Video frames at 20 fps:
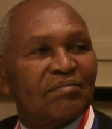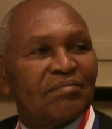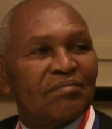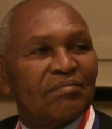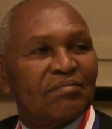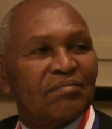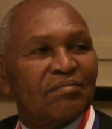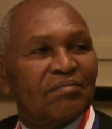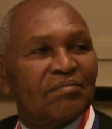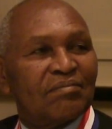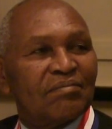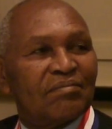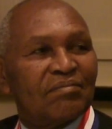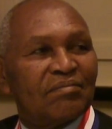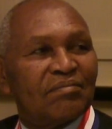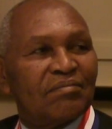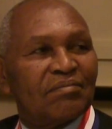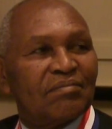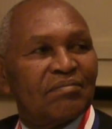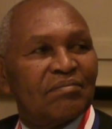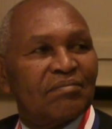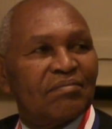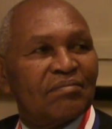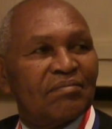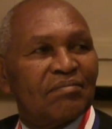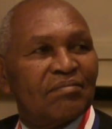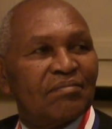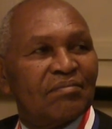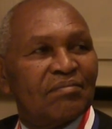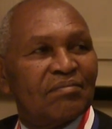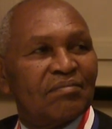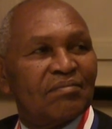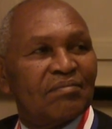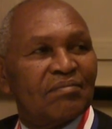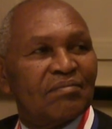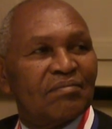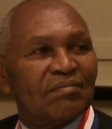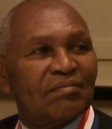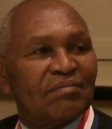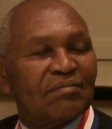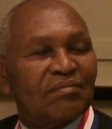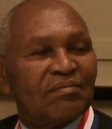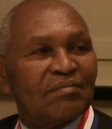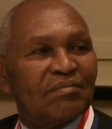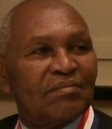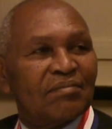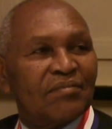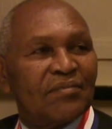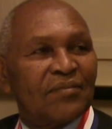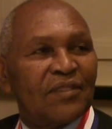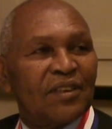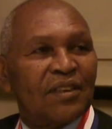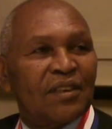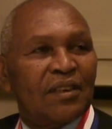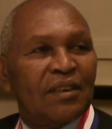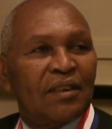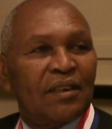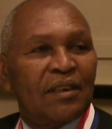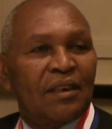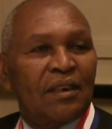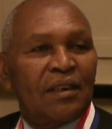No words are spoken by the person on screen.